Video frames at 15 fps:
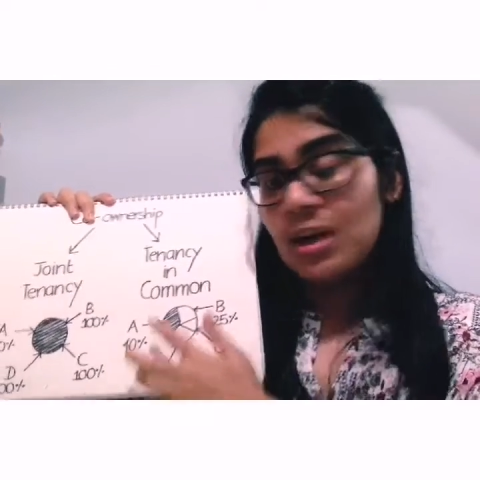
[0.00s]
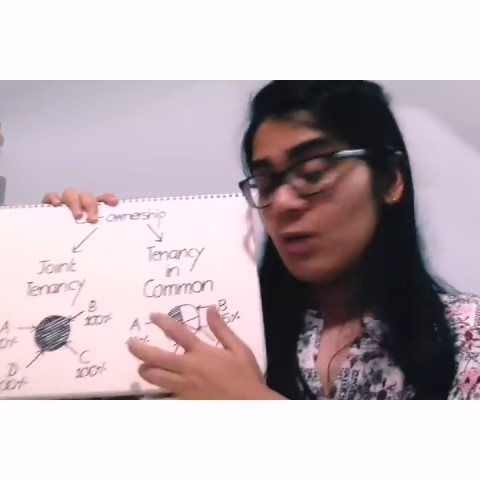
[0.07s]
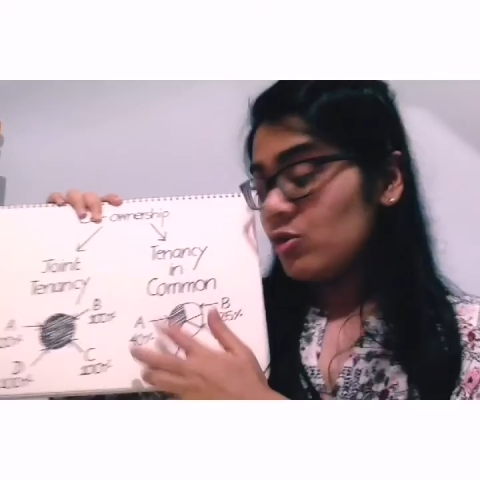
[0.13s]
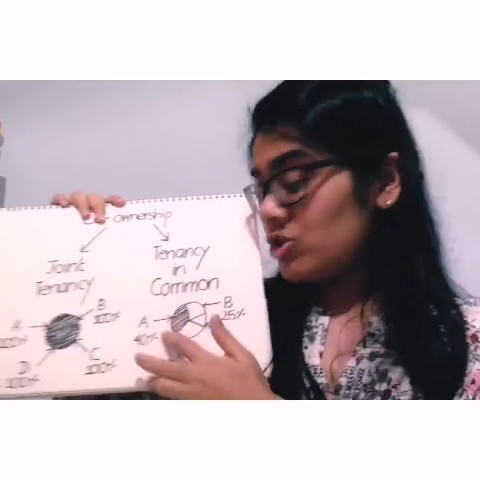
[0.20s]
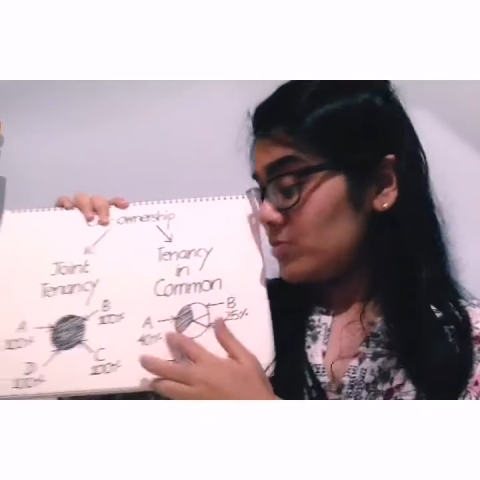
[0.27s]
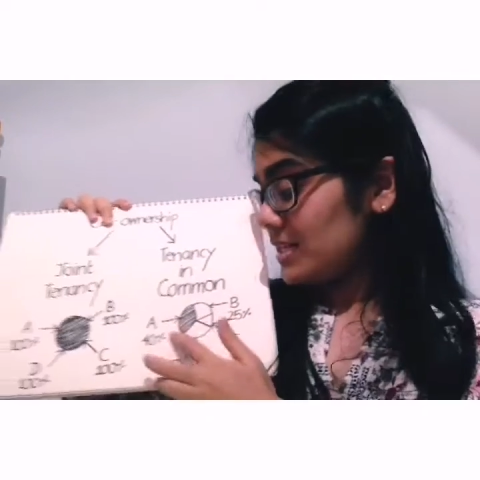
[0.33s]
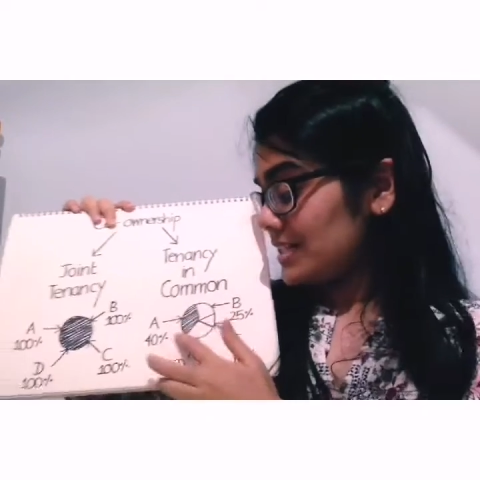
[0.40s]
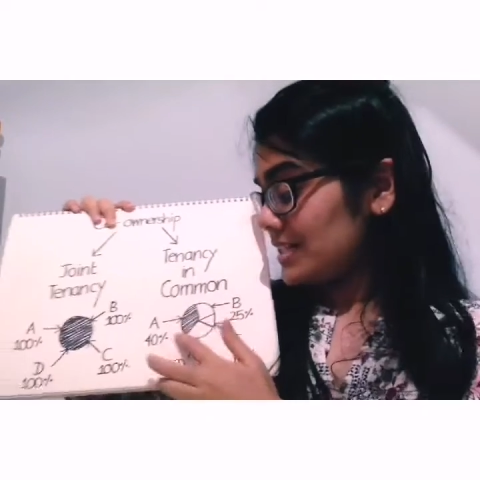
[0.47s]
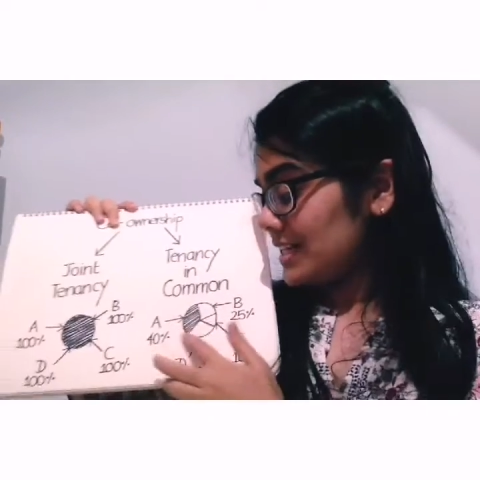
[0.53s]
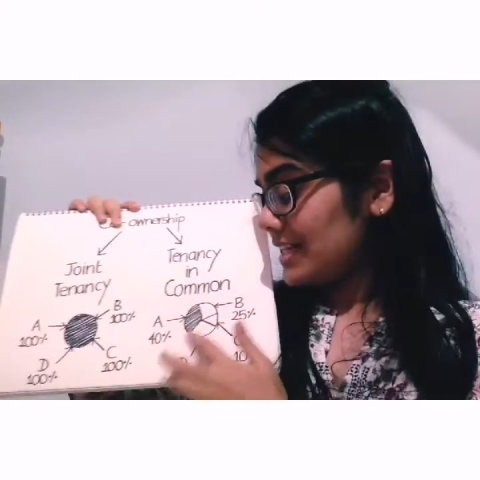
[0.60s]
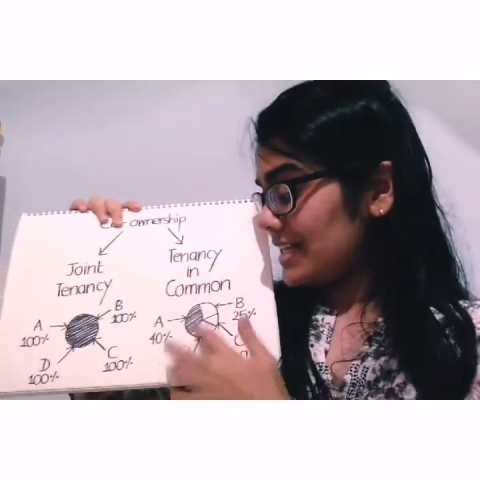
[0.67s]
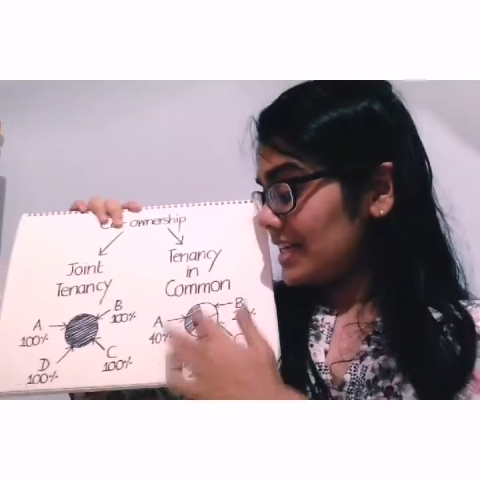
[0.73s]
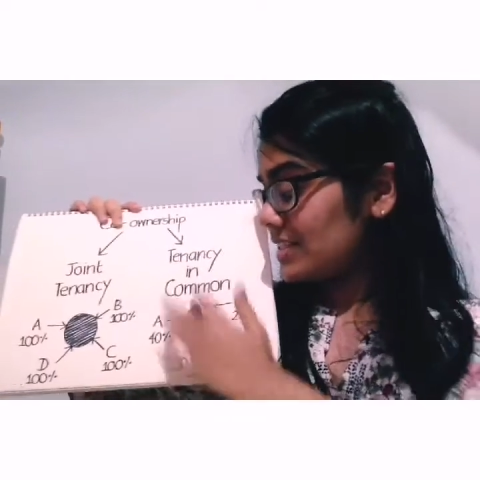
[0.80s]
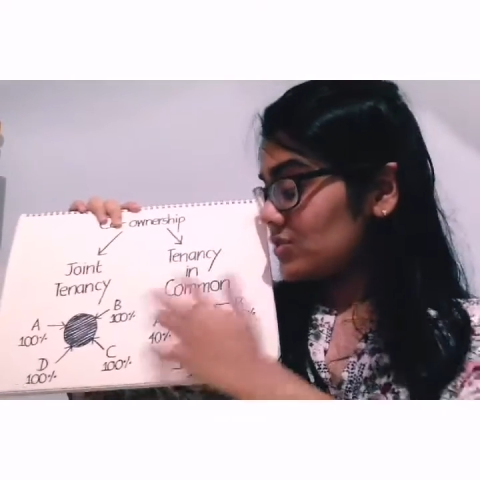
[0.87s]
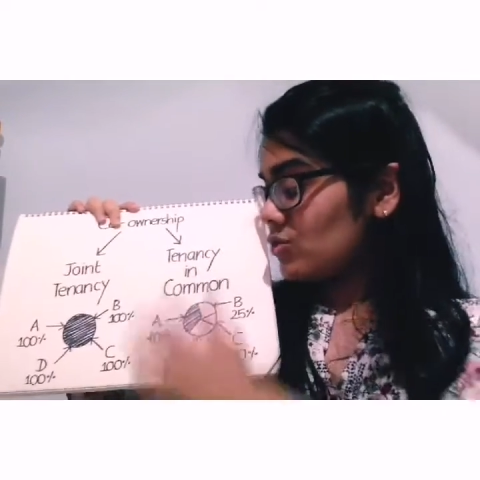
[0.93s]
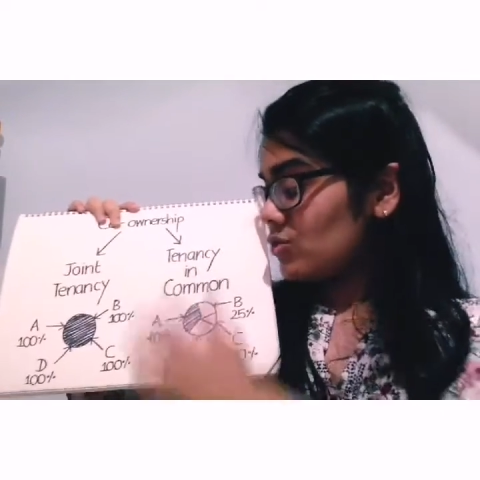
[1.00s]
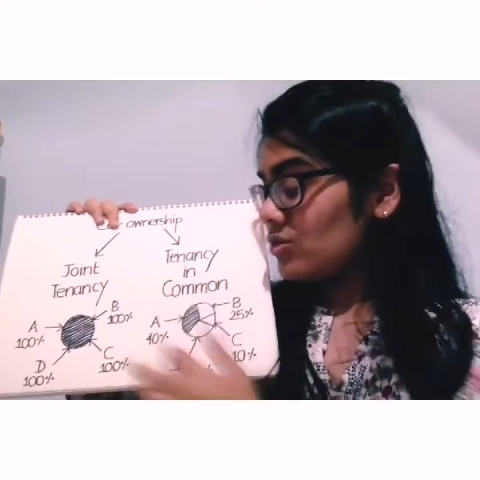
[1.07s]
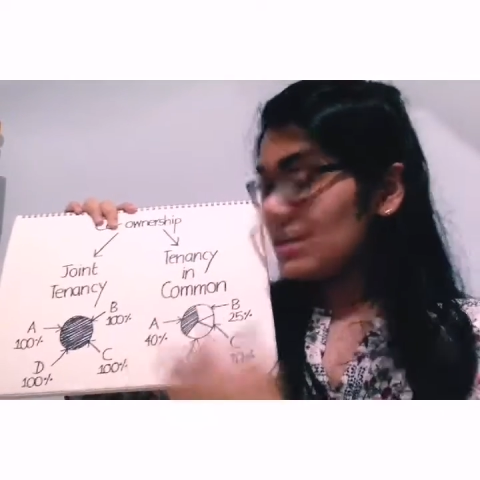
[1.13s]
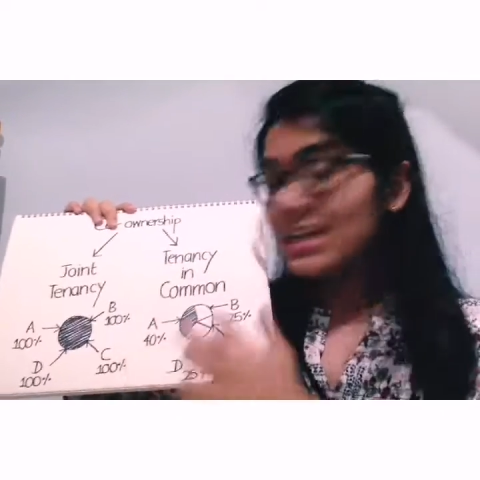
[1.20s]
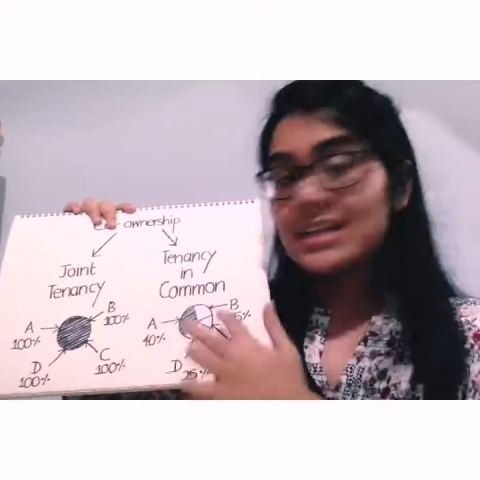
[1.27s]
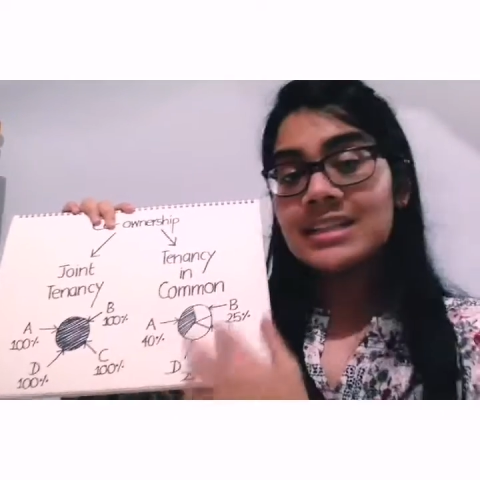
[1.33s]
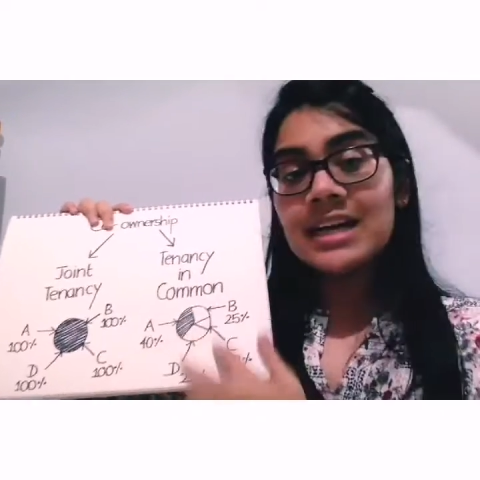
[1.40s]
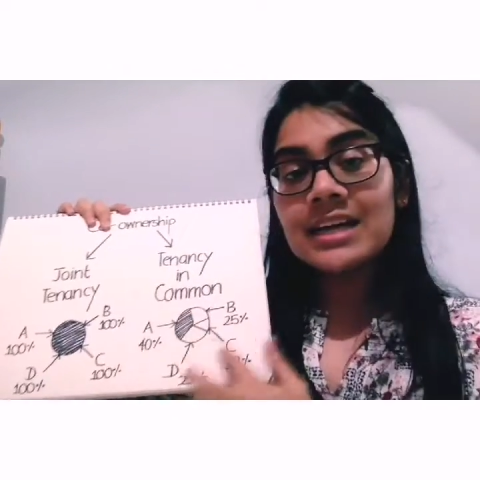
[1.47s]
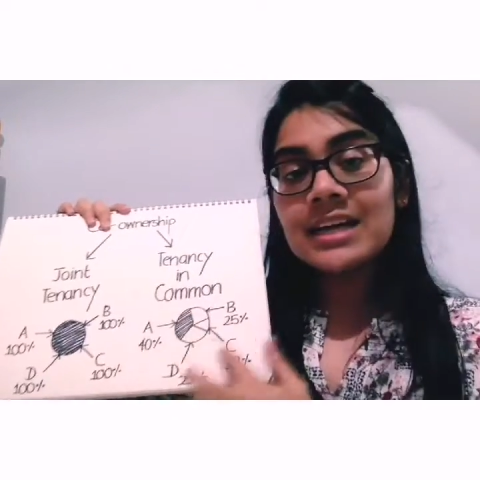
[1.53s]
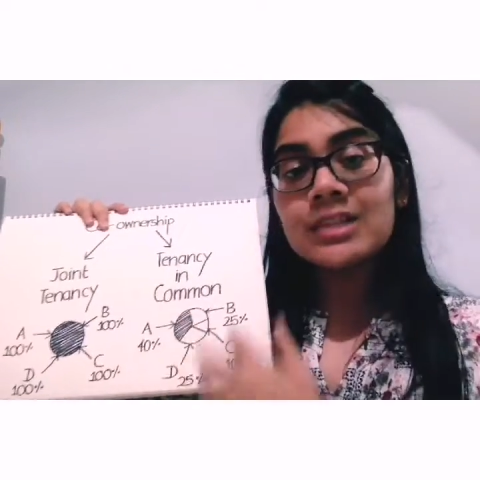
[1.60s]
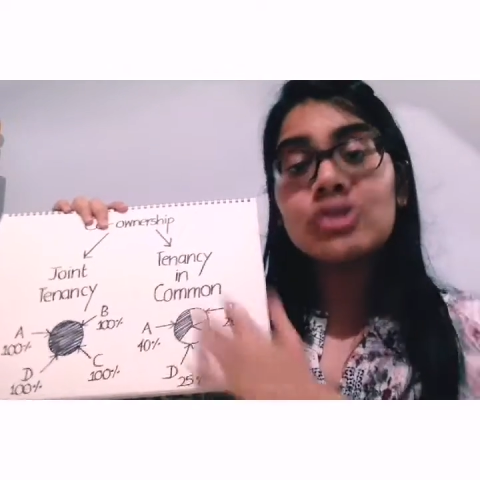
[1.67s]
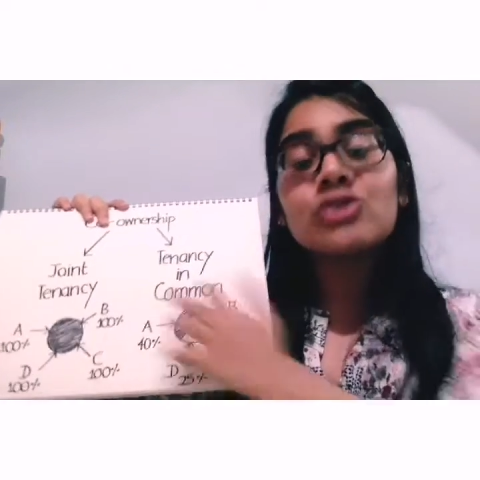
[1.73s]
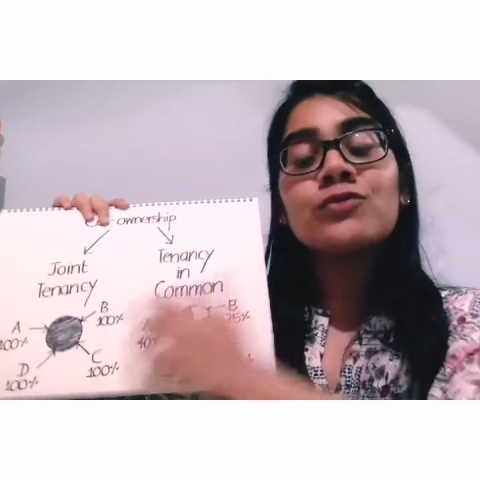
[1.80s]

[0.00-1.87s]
which means that he is only entitled